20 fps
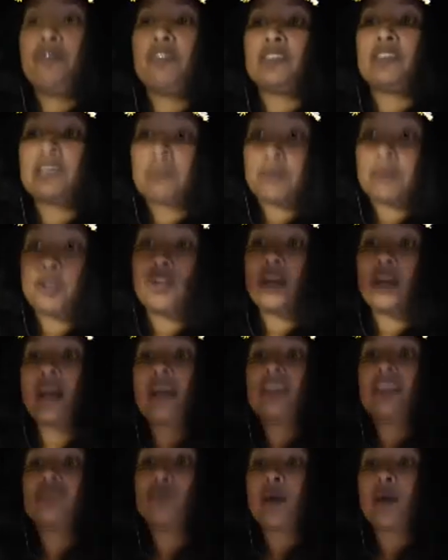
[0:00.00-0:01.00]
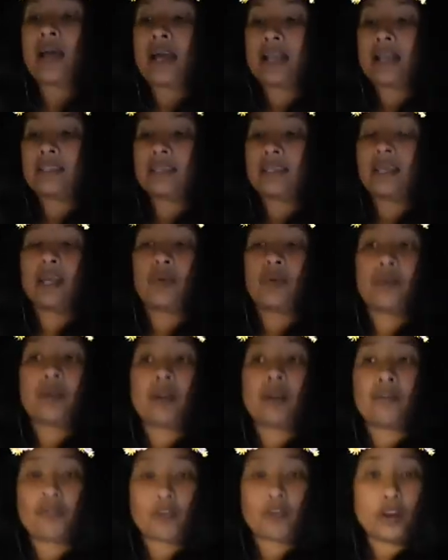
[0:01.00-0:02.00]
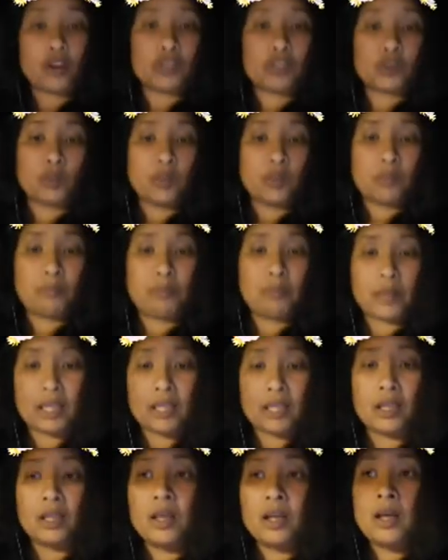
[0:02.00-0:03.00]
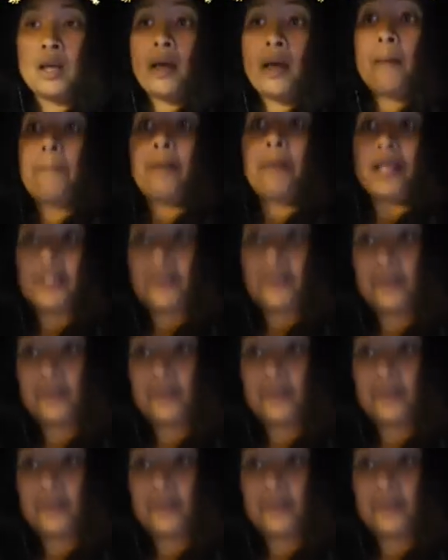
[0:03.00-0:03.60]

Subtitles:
some of you guys why I think a recovery house would be better.